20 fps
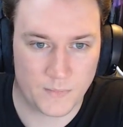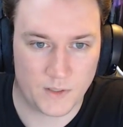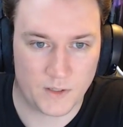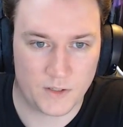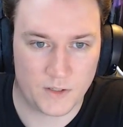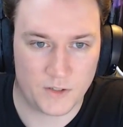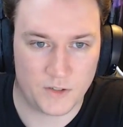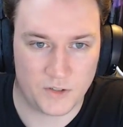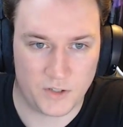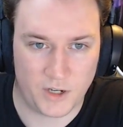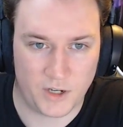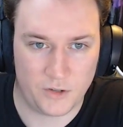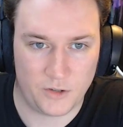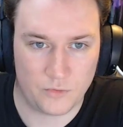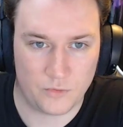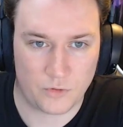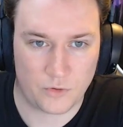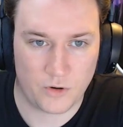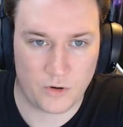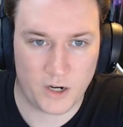Say you
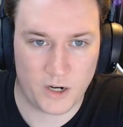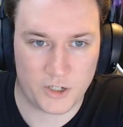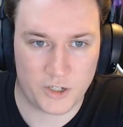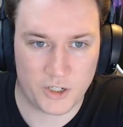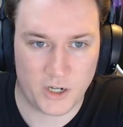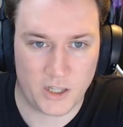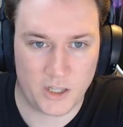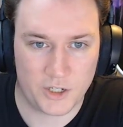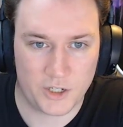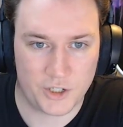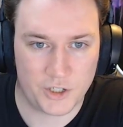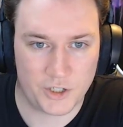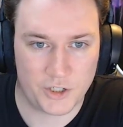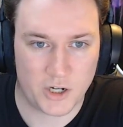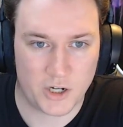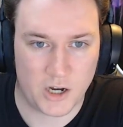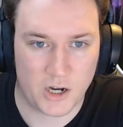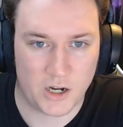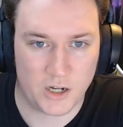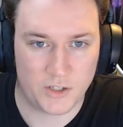regret challenging
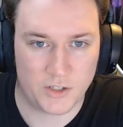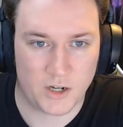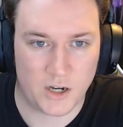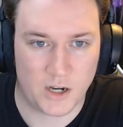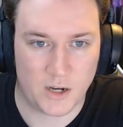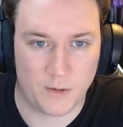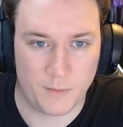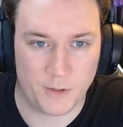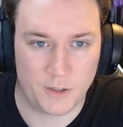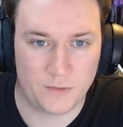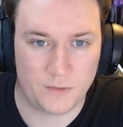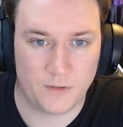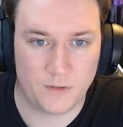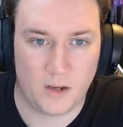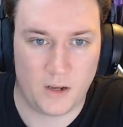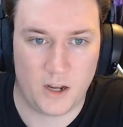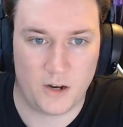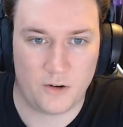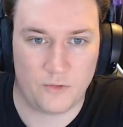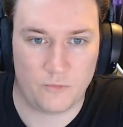Jihad's army
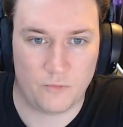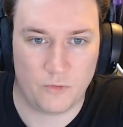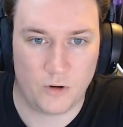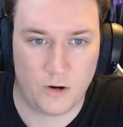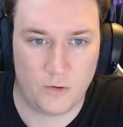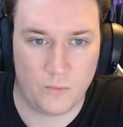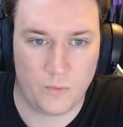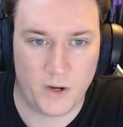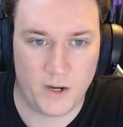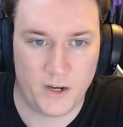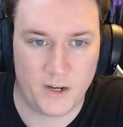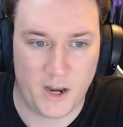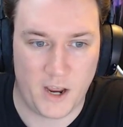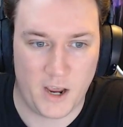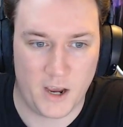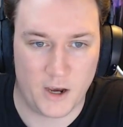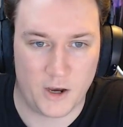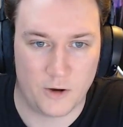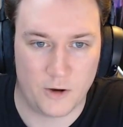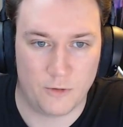and run away
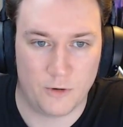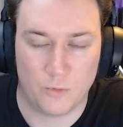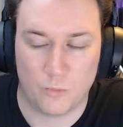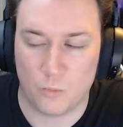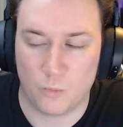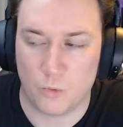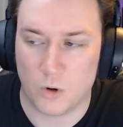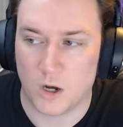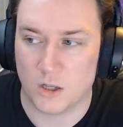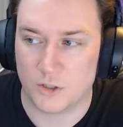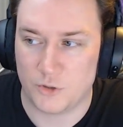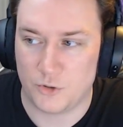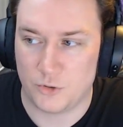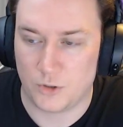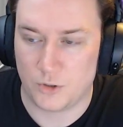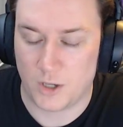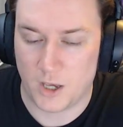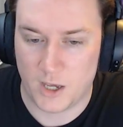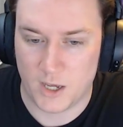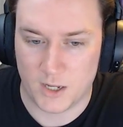now while you
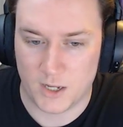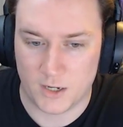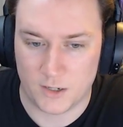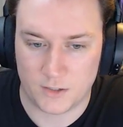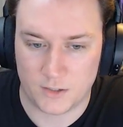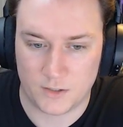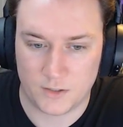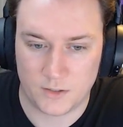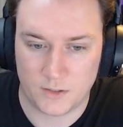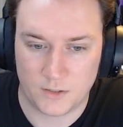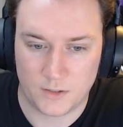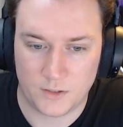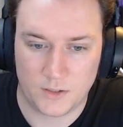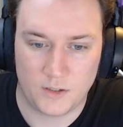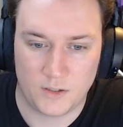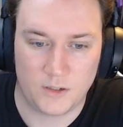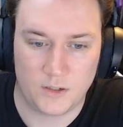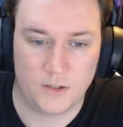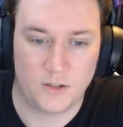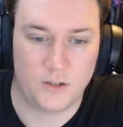can.
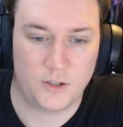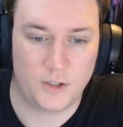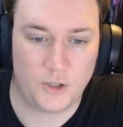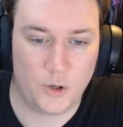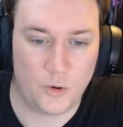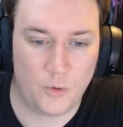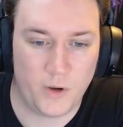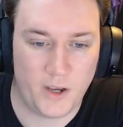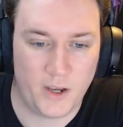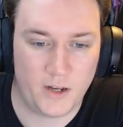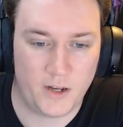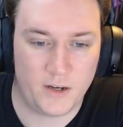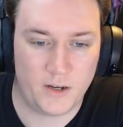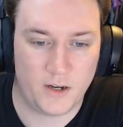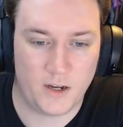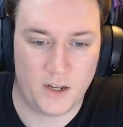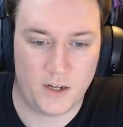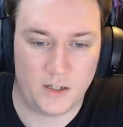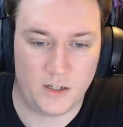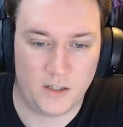Go ahead
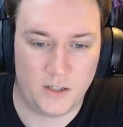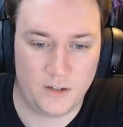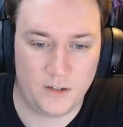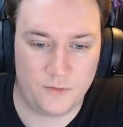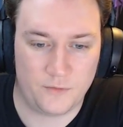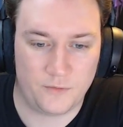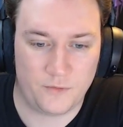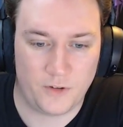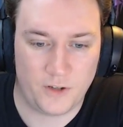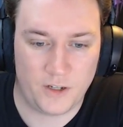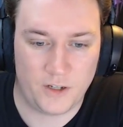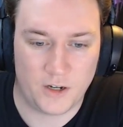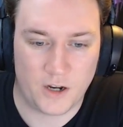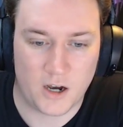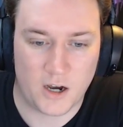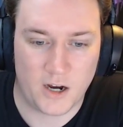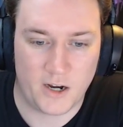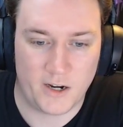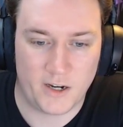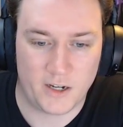and live in
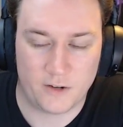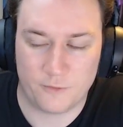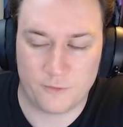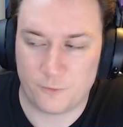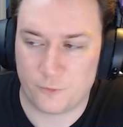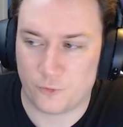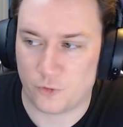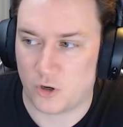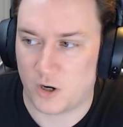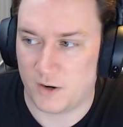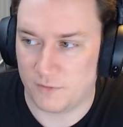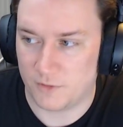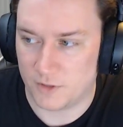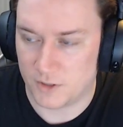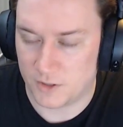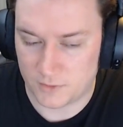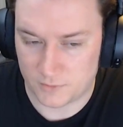hiding forever.